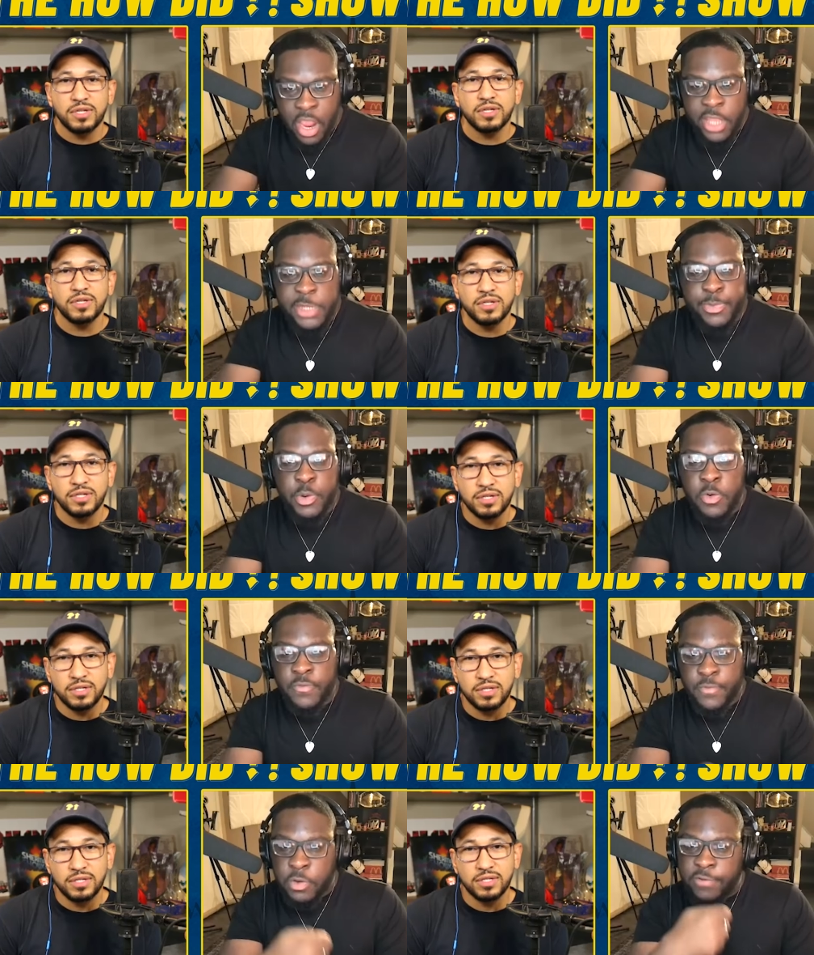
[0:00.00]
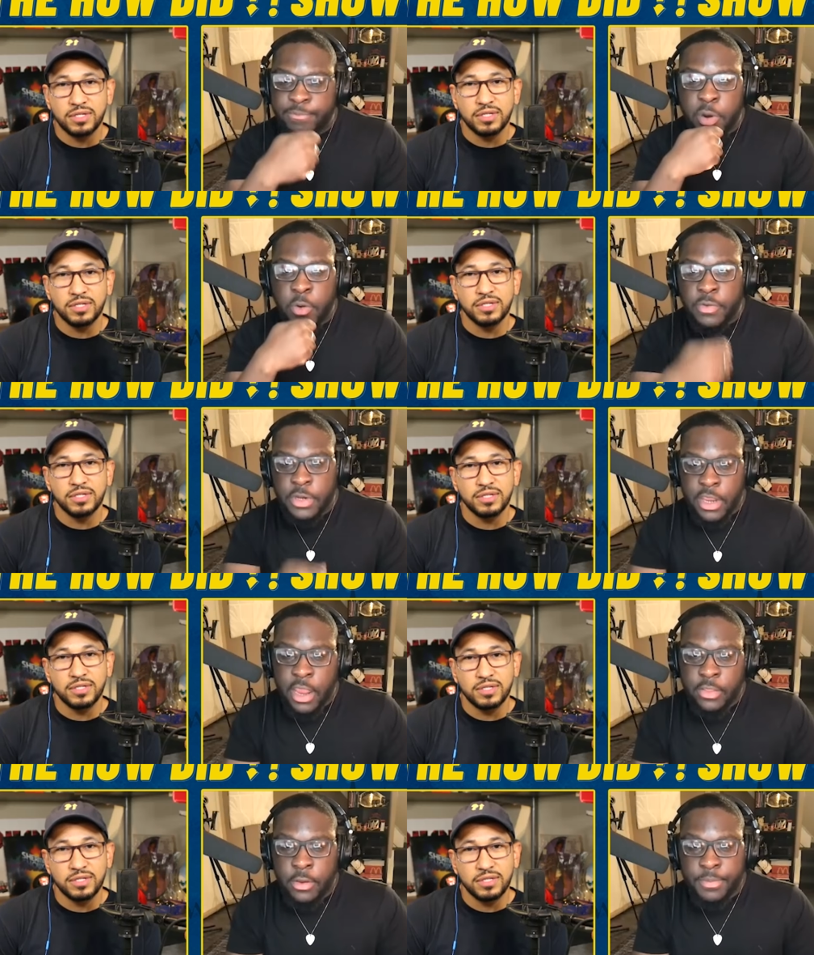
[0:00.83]
Speaker 1: a spoonful of both
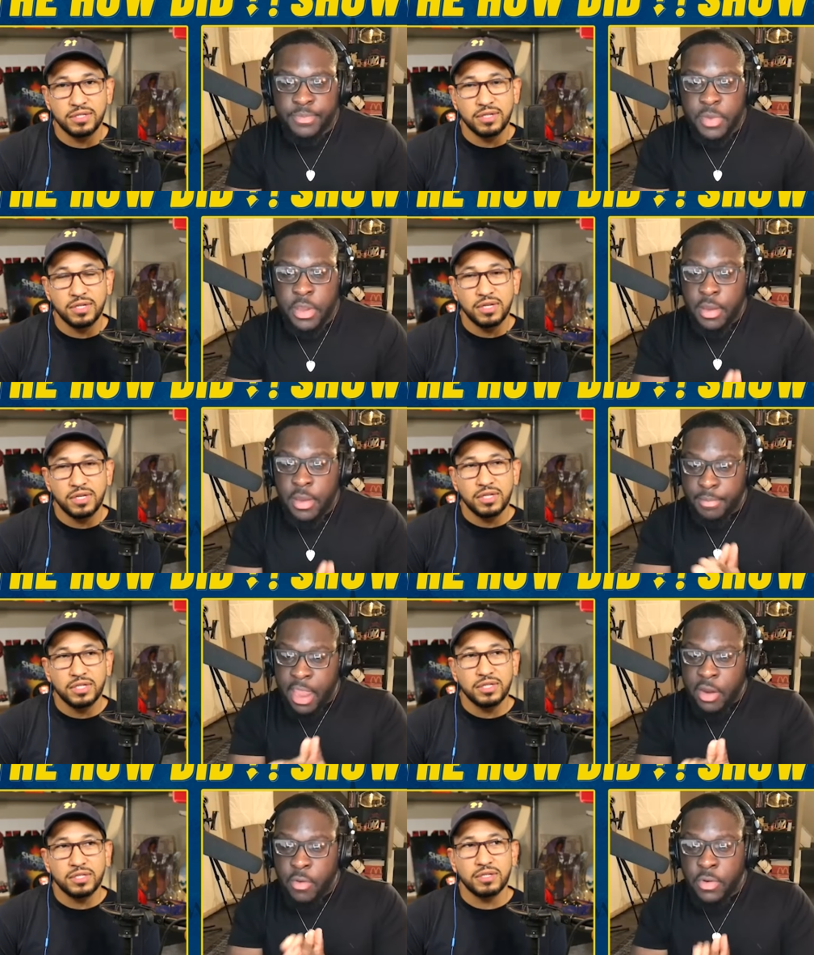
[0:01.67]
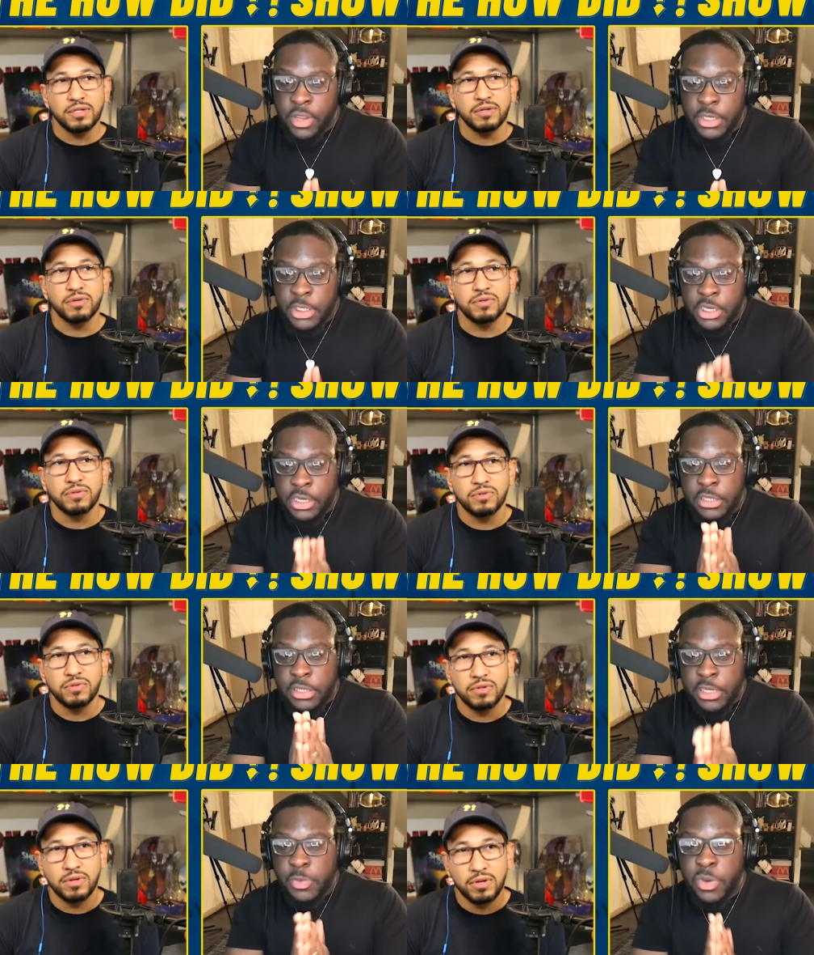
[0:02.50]
together. Macaroni and
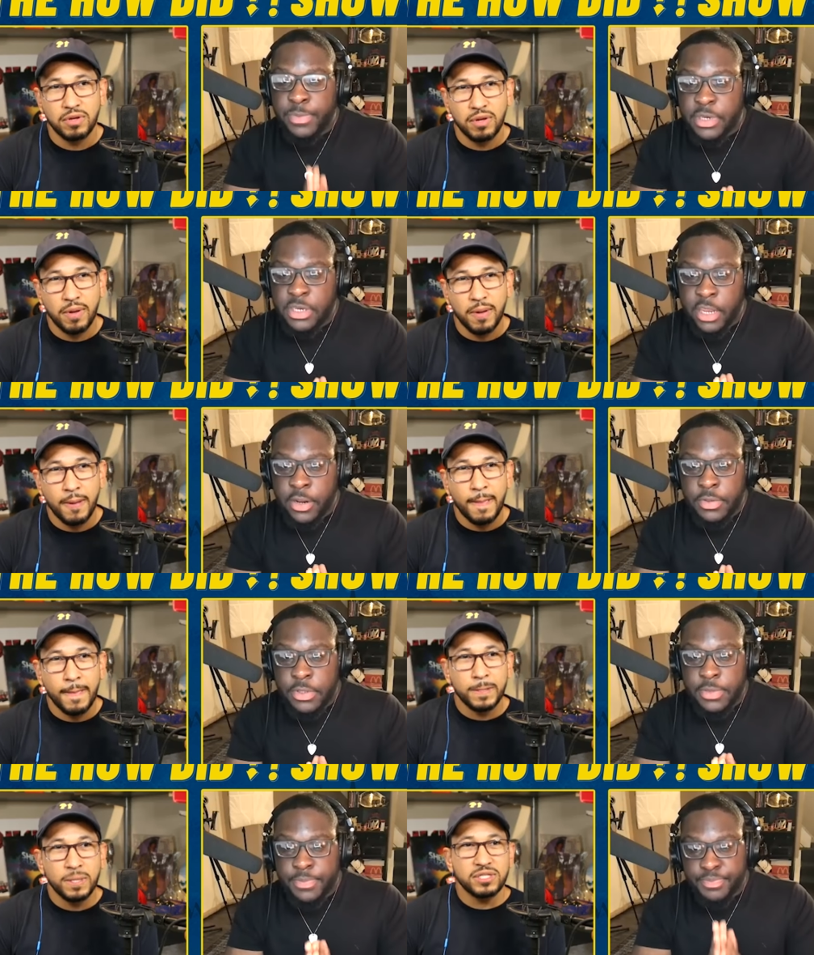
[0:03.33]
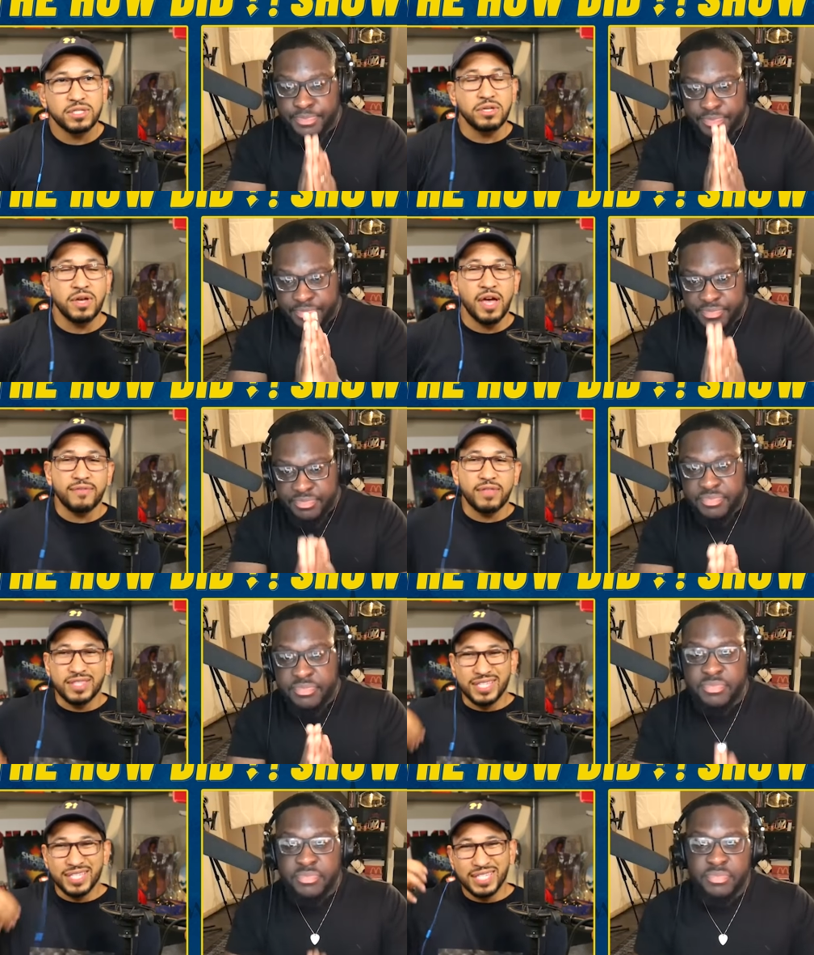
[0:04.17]
cheese and sweet potatoes.
Speaker 2: So you have
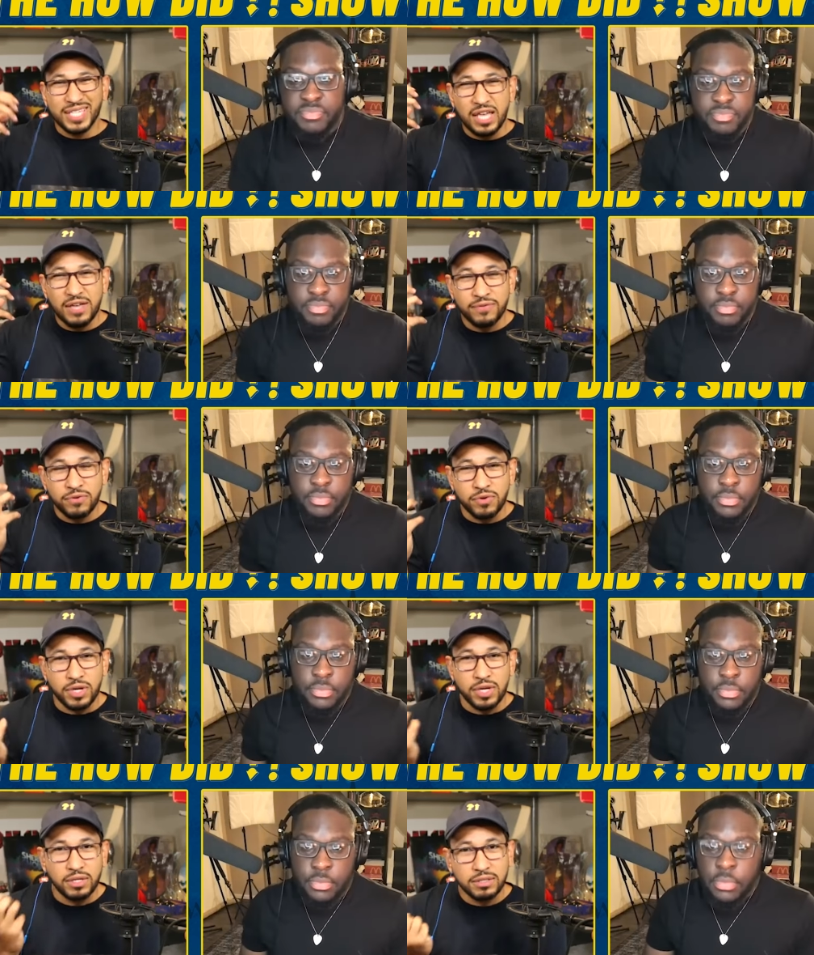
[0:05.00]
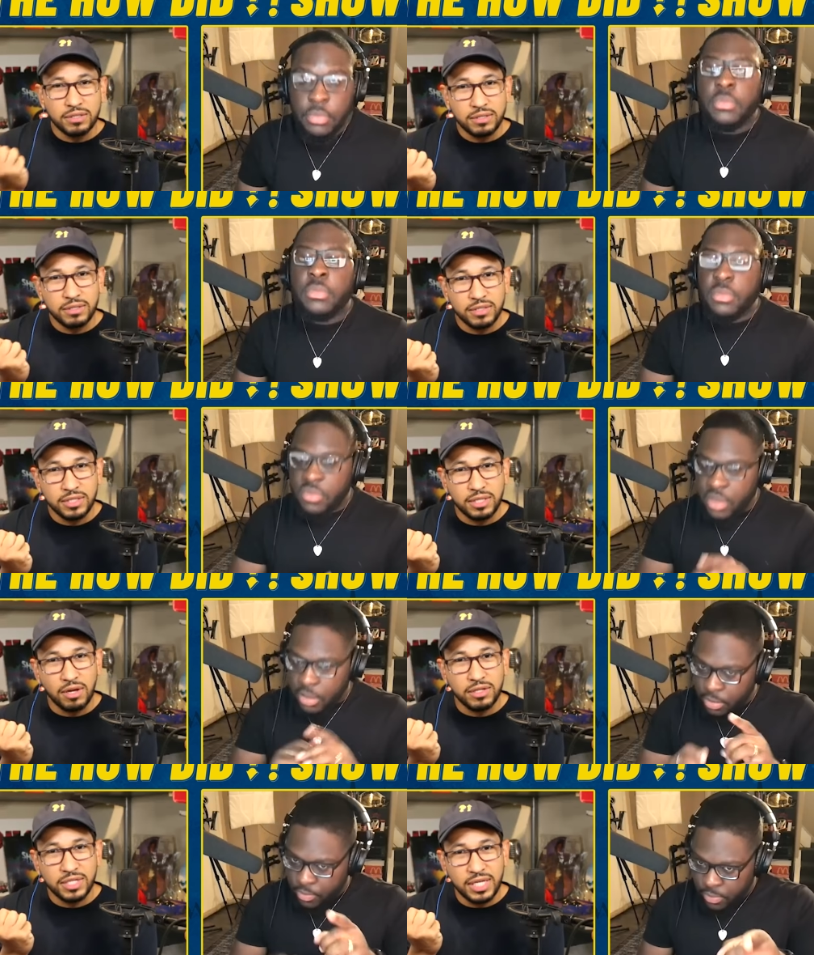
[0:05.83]
like the savory,
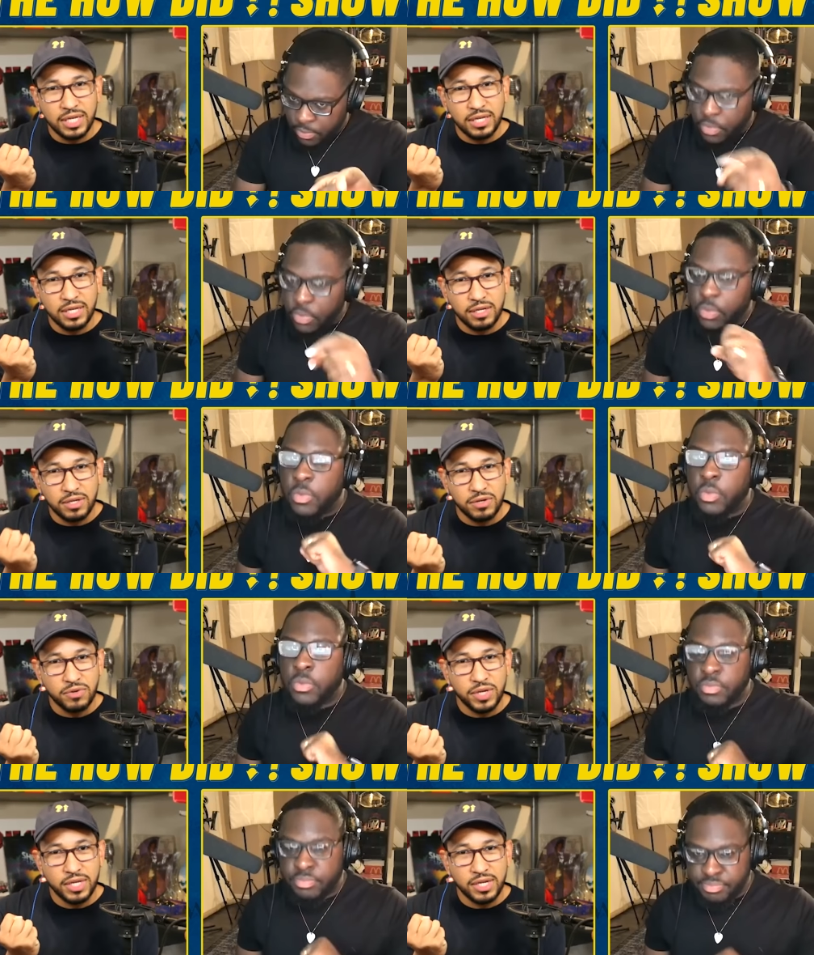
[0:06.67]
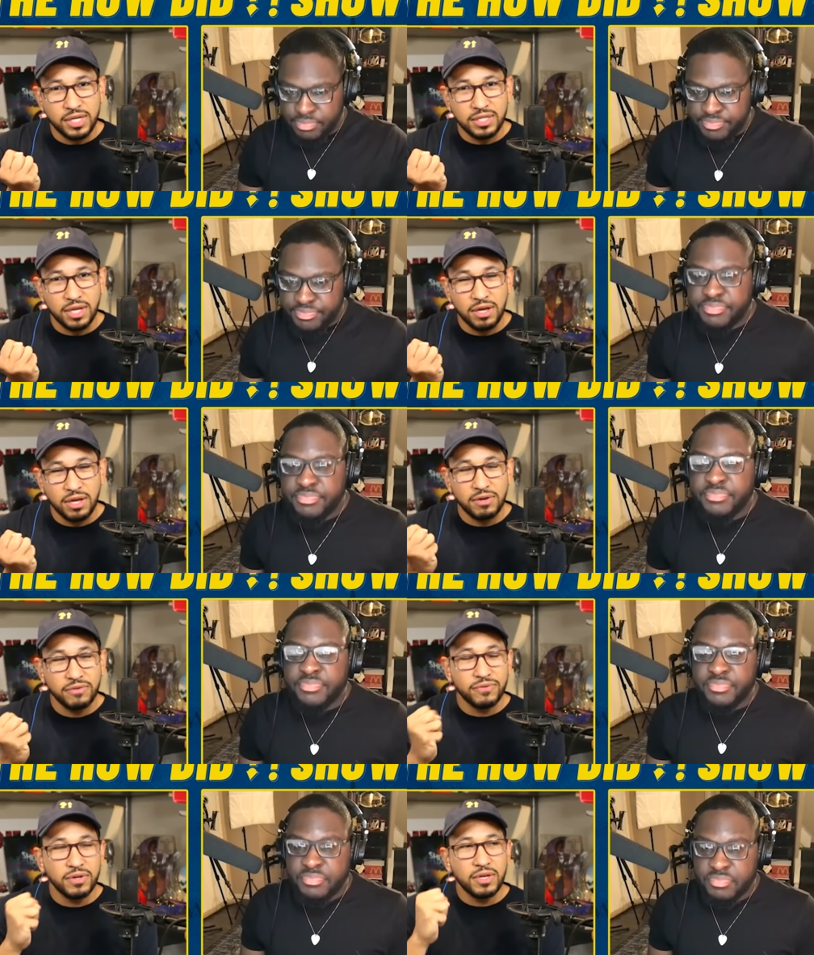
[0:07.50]
salty gooiness
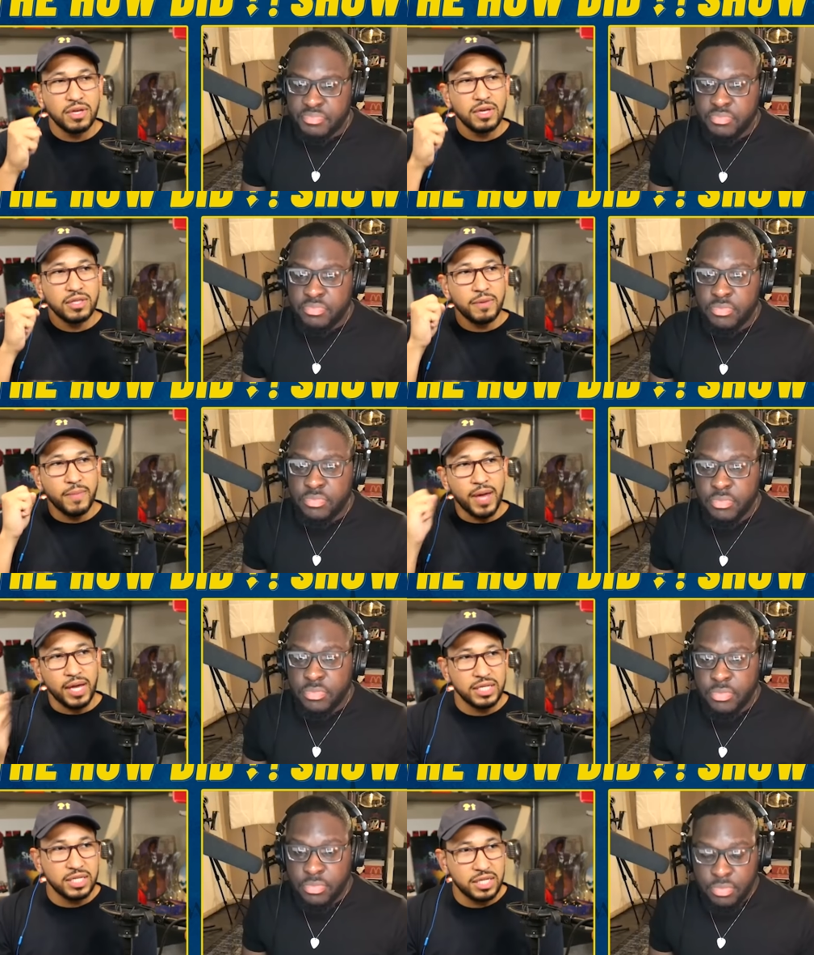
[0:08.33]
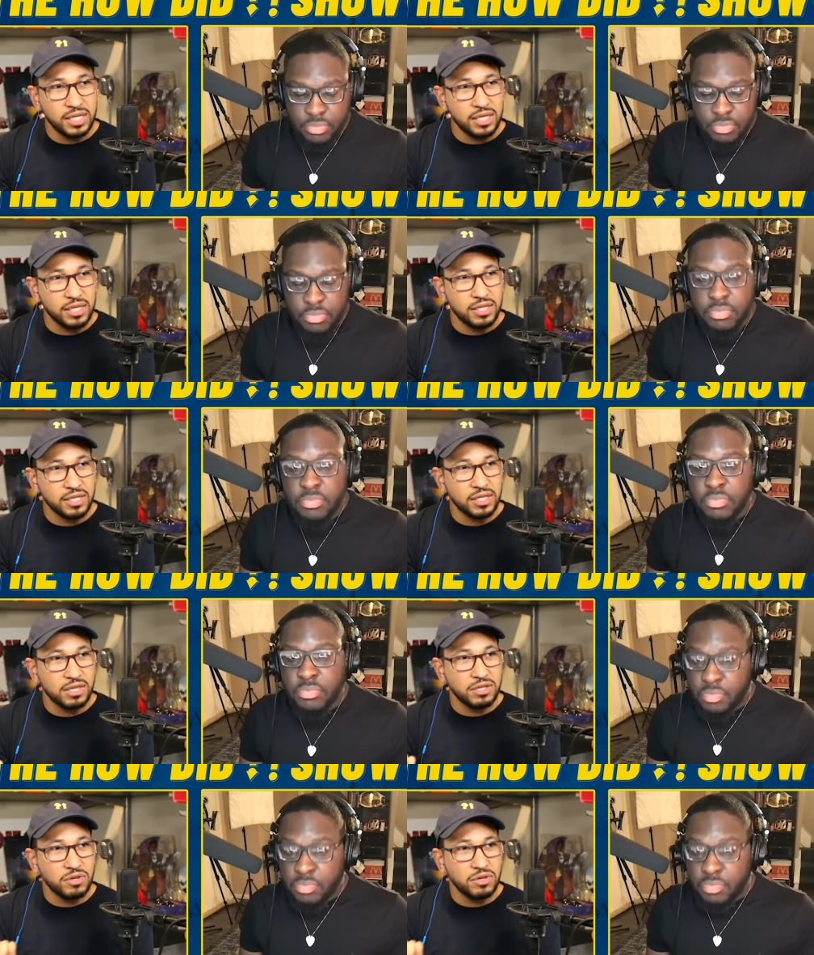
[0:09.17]
of the mac and cheese, and then you